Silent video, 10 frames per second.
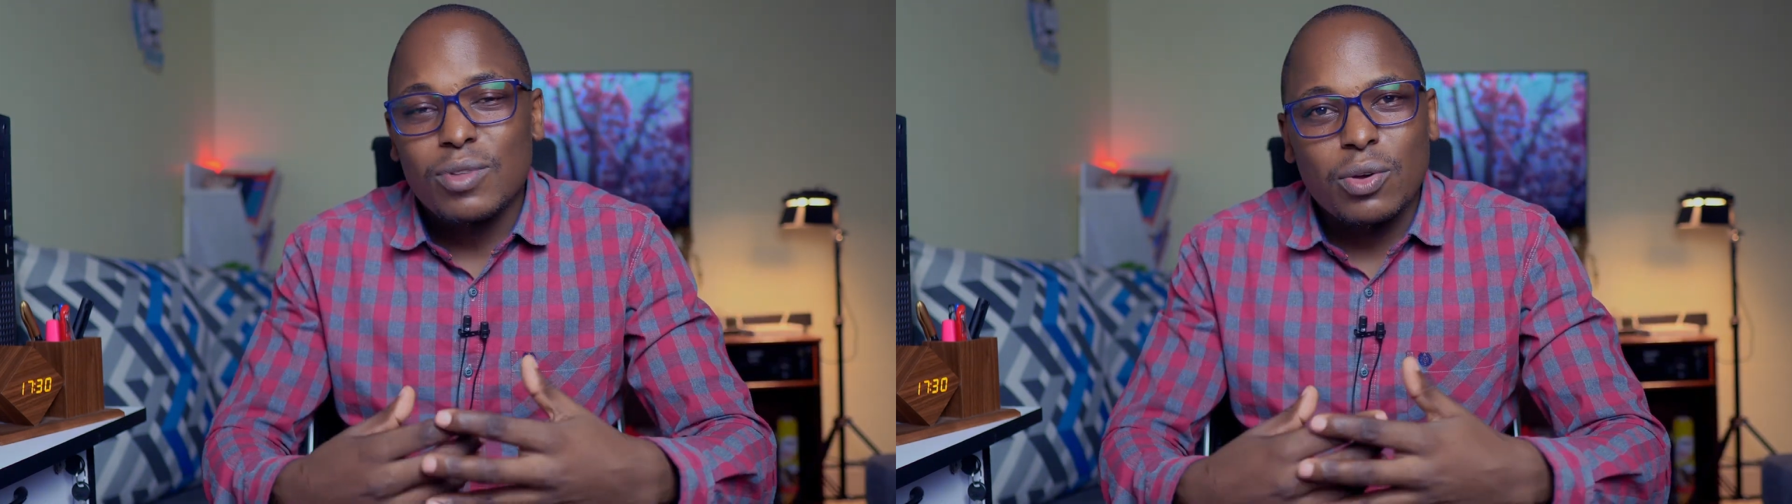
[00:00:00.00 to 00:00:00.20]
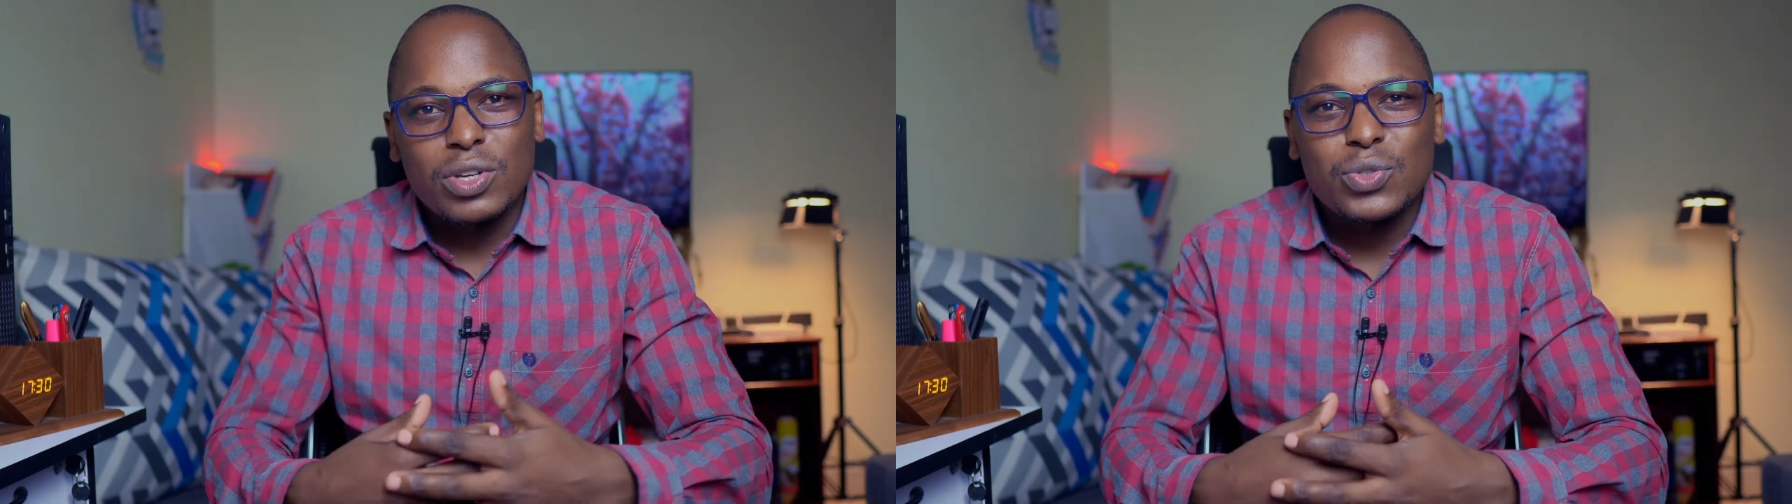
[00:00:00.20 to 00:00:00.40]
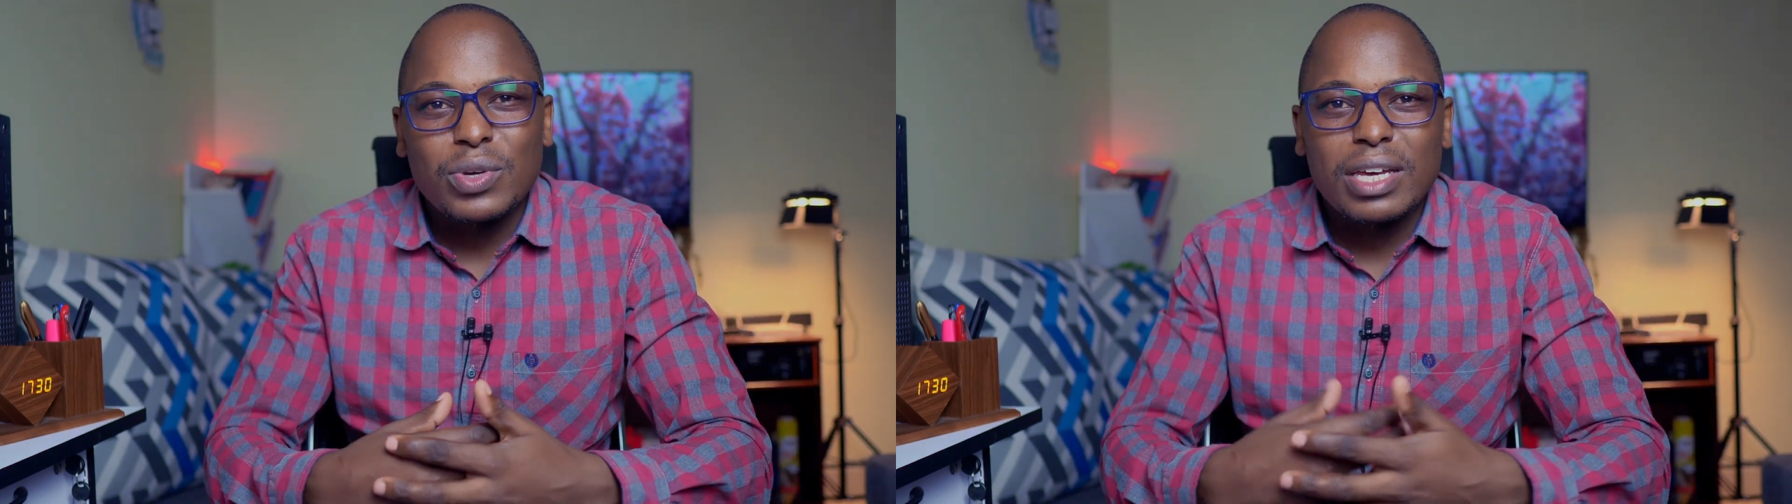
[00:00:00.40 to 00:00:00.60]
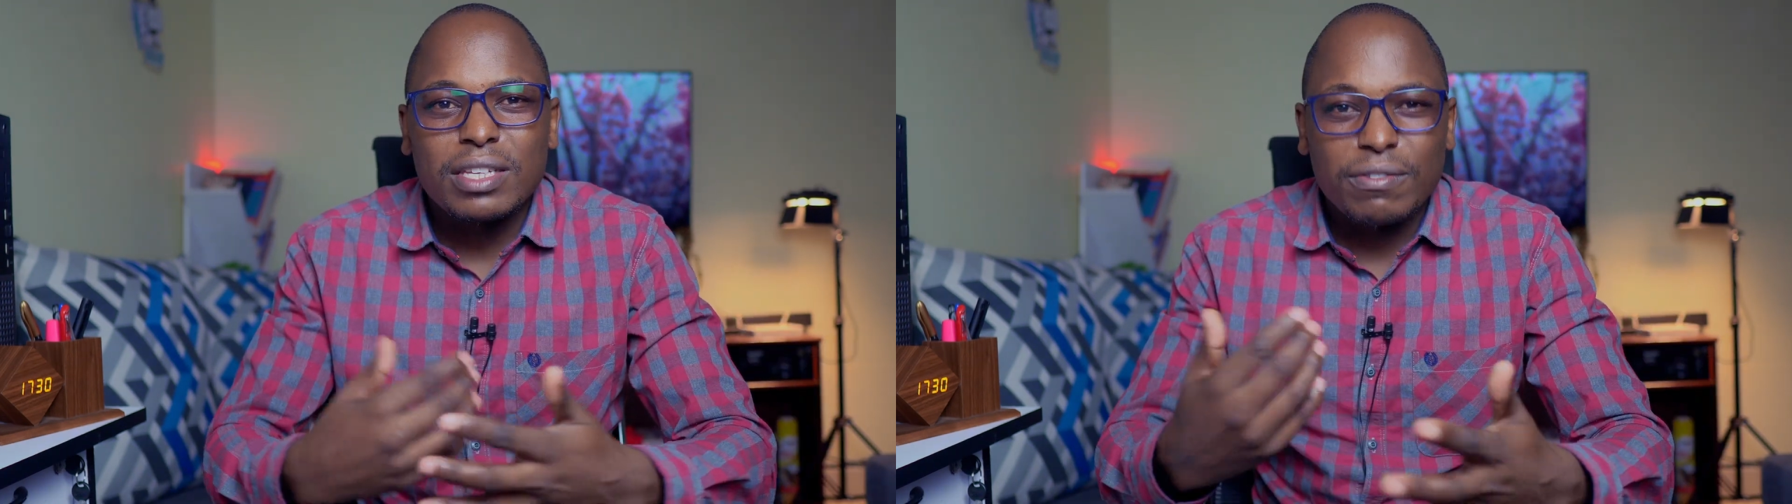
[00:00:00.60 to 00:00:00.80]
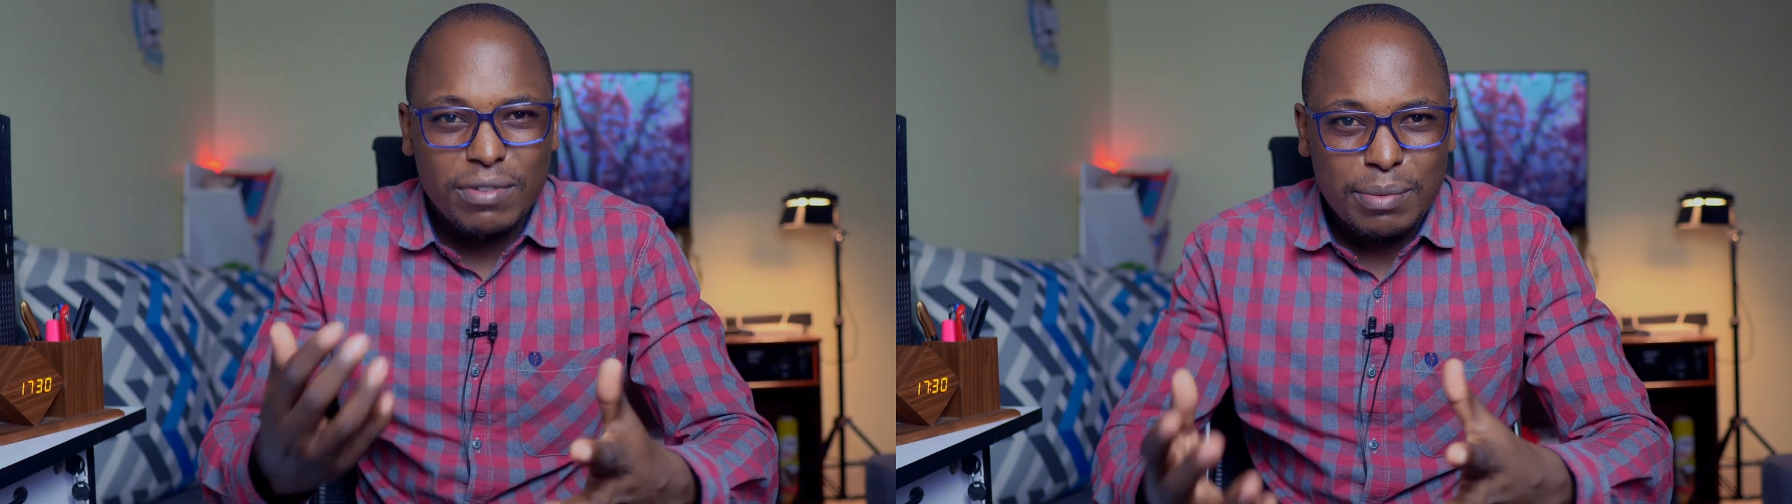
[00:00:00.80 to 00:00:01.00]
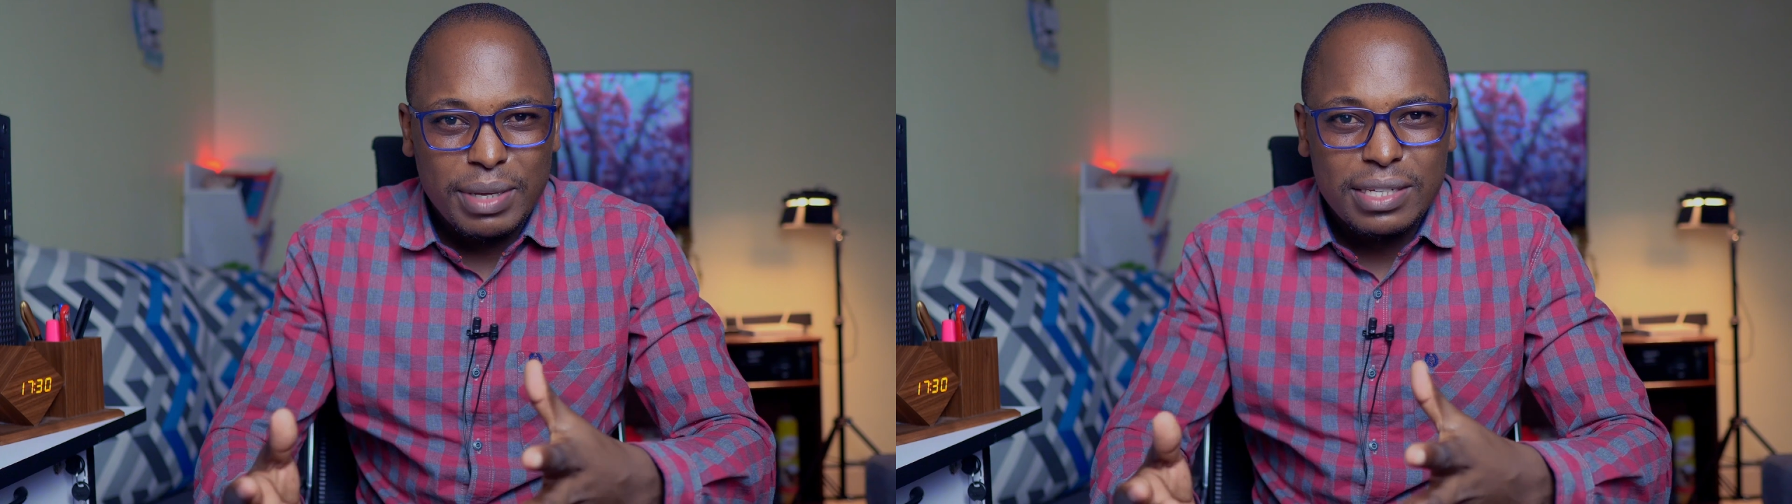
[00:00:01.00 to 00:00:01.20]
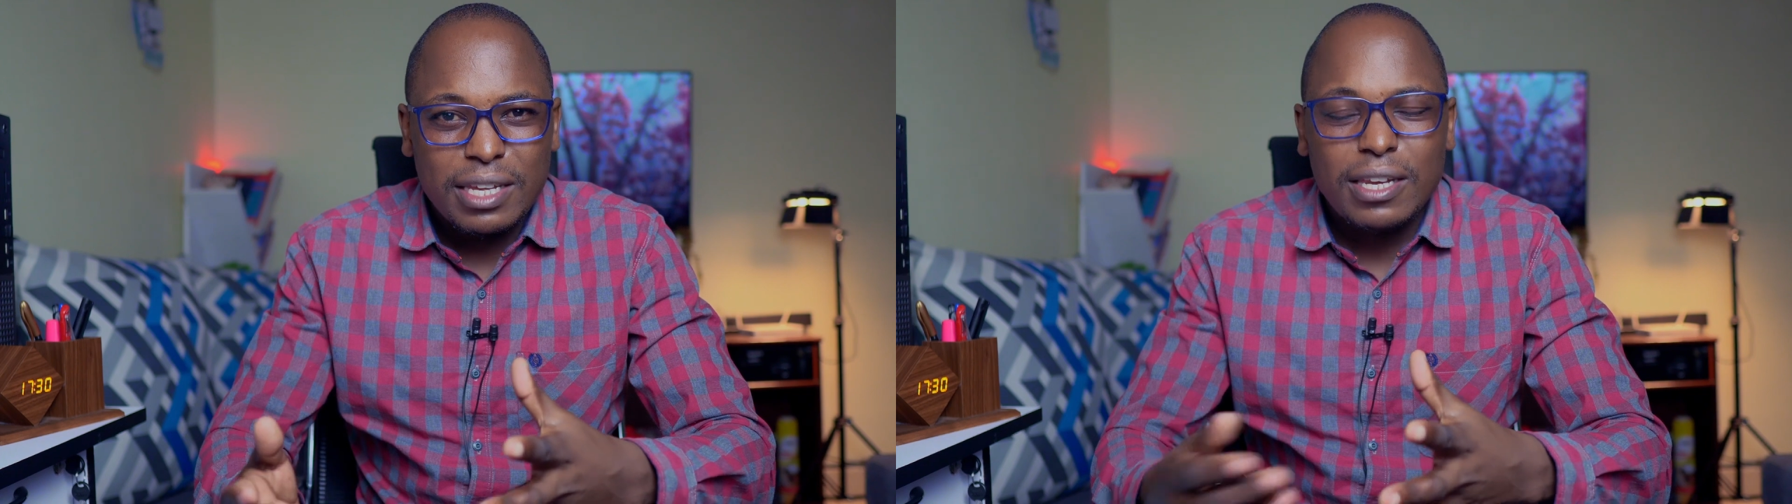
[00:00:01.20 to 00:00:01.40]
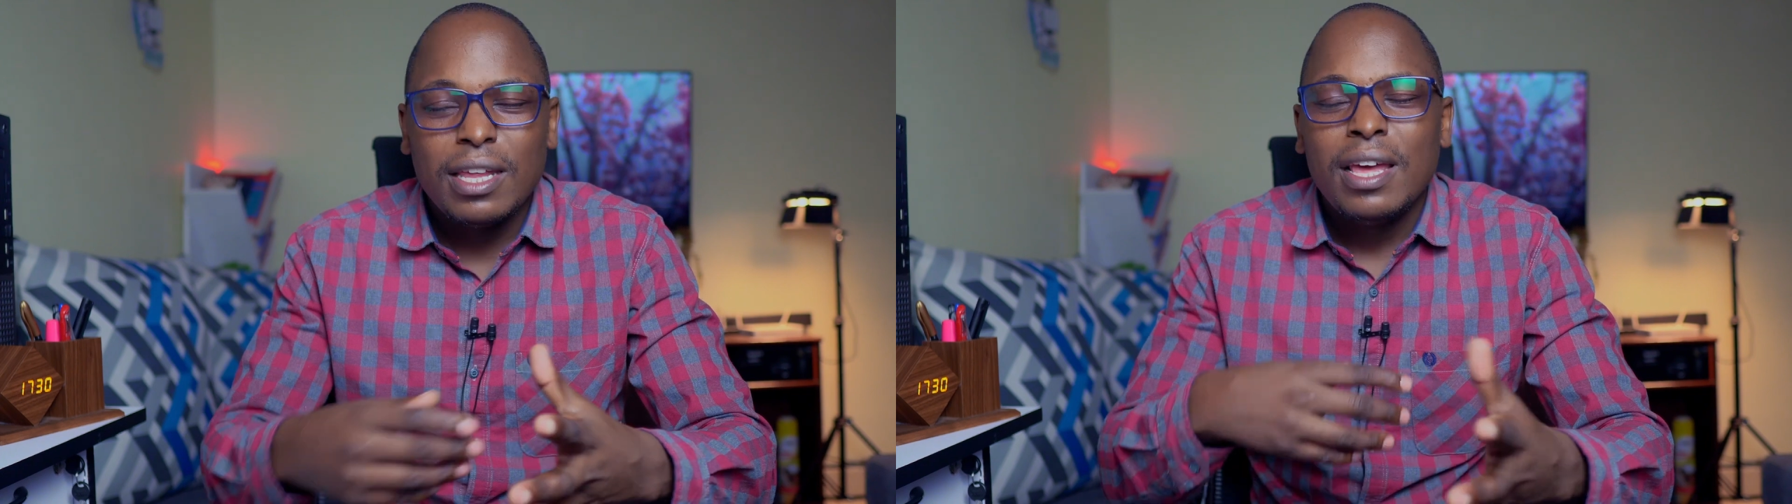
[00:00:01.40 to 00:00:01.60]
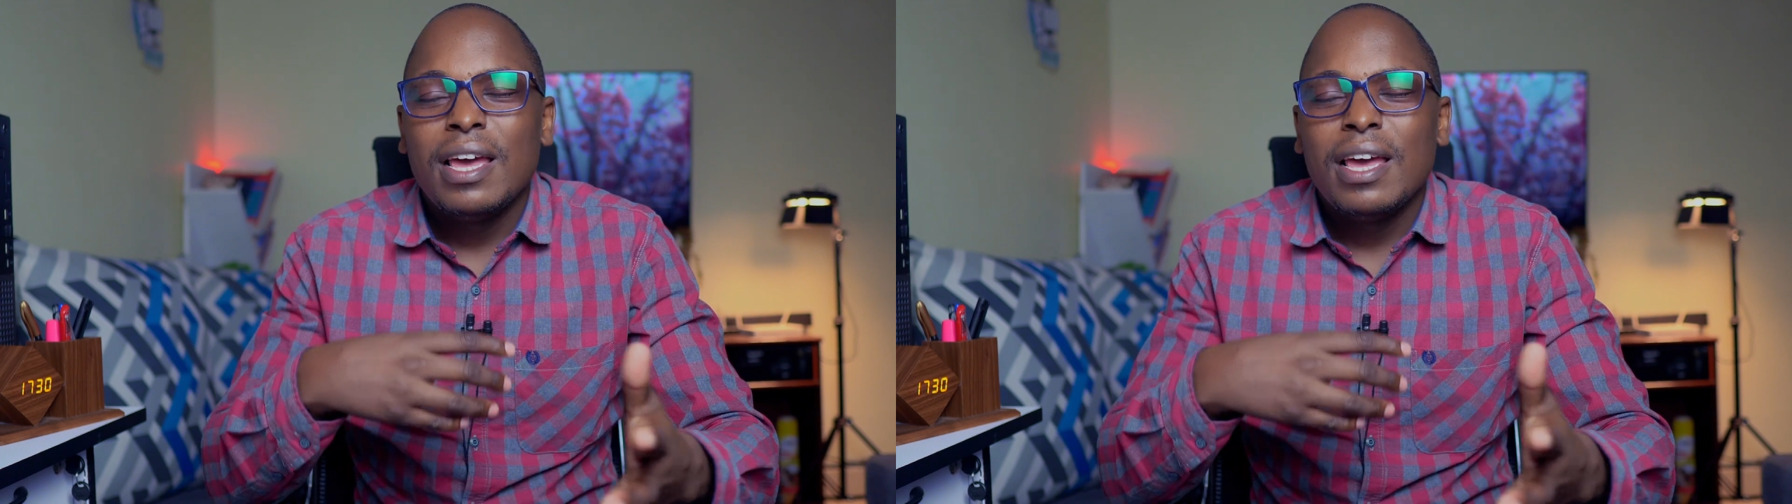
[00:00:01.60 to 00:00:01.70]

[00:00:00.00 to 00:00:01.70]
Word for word: you're going to get inflammation,